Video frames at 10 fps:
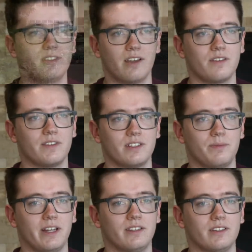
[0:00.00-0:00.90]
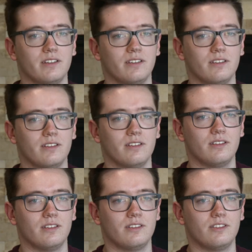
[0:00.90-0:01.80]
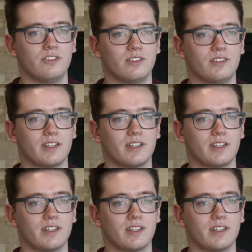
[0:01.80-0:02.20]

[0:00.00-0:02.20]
kind of expecting just